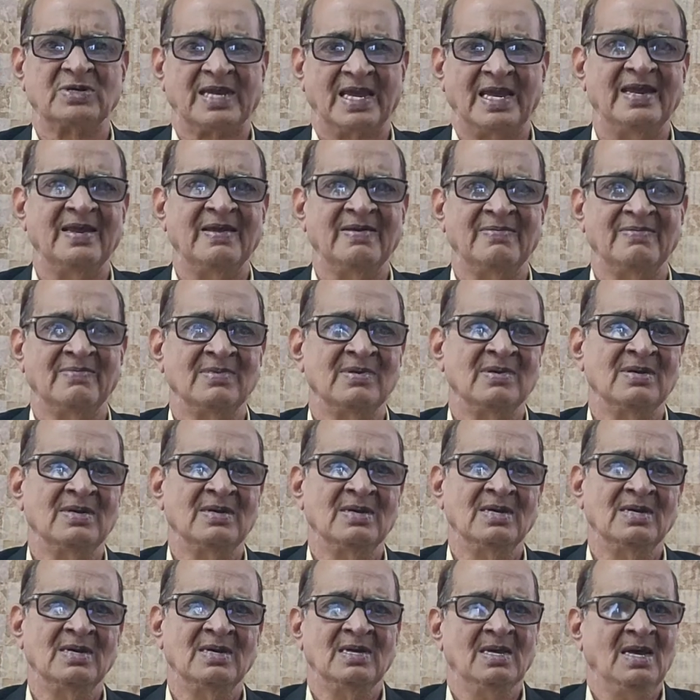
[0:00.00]
Okay?
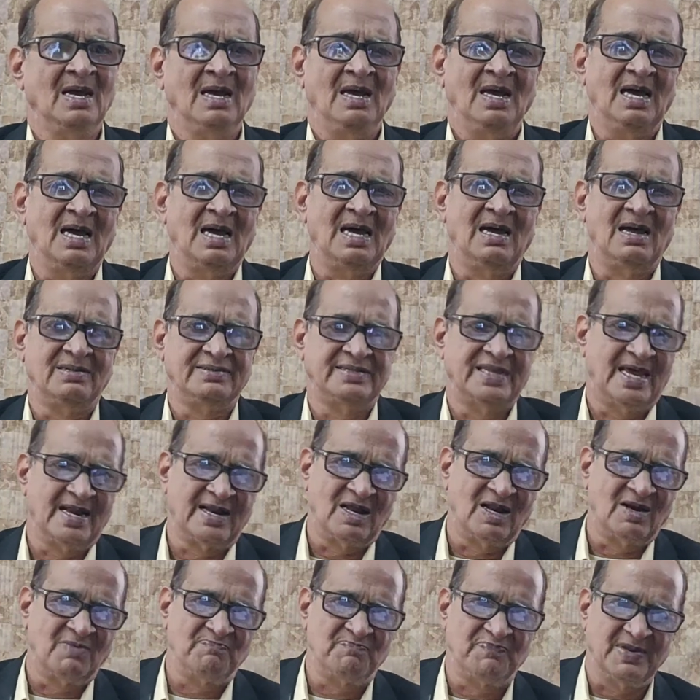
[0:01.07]
Uh,
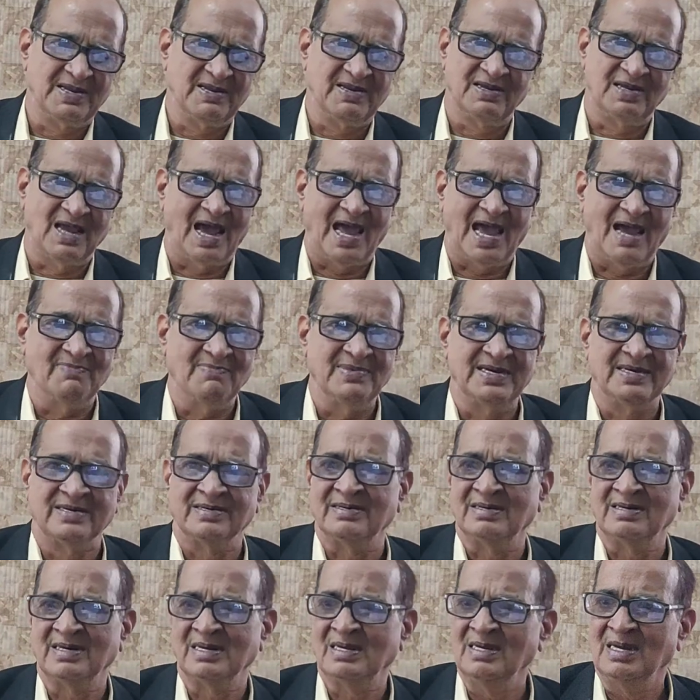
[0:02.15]
there are, I
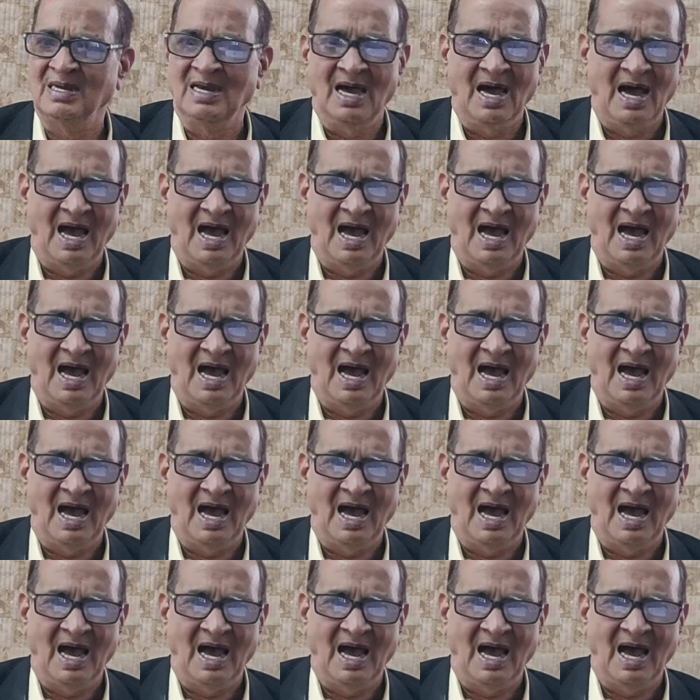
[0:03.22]
mean,